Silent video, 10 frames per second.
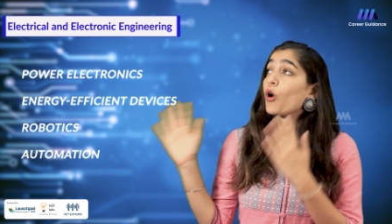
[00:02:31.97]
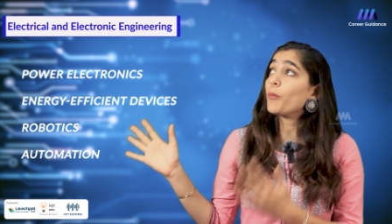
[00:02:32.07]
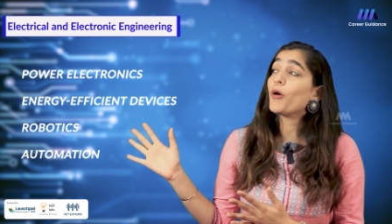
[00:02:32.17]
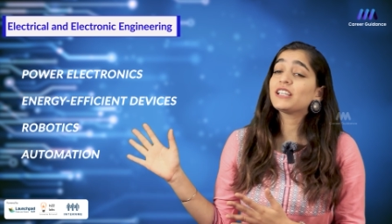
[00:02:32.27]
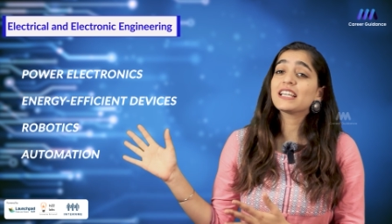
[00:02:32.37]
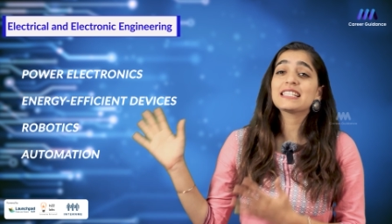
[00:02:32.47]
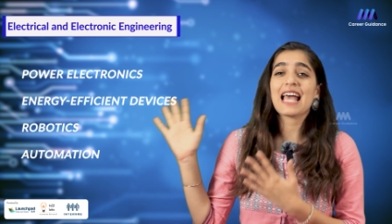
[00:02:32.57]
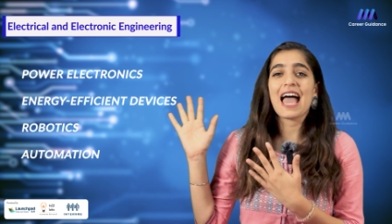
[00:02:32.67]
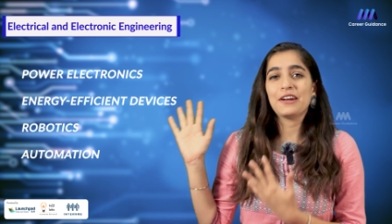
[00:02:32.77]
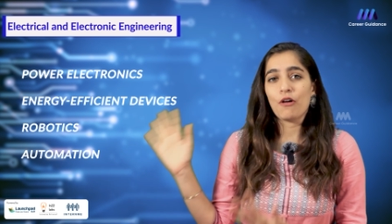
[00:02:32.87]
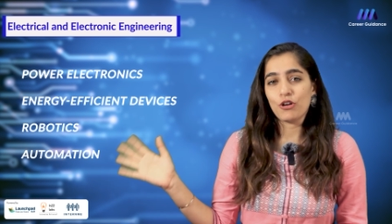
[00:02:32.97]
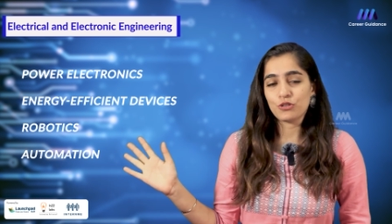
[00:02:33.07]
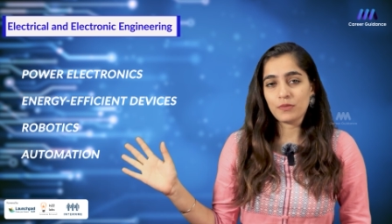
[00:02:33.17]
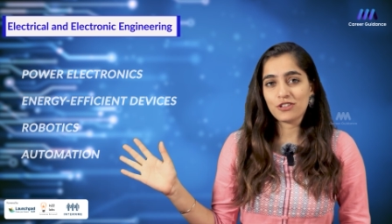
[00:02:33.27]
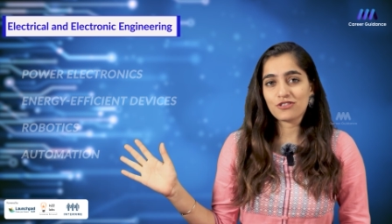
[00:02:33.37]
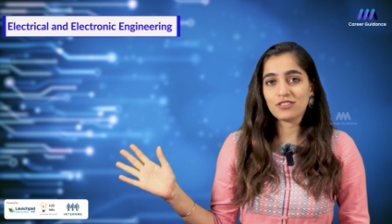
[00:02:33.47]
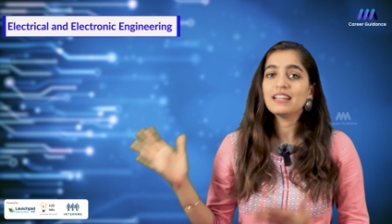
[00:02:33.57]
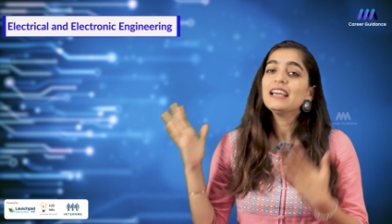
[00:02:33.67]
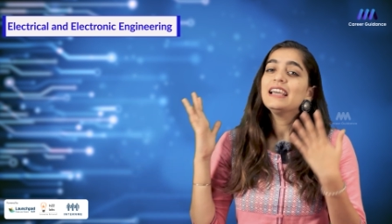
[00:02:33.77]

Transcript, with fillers: robotics and automation.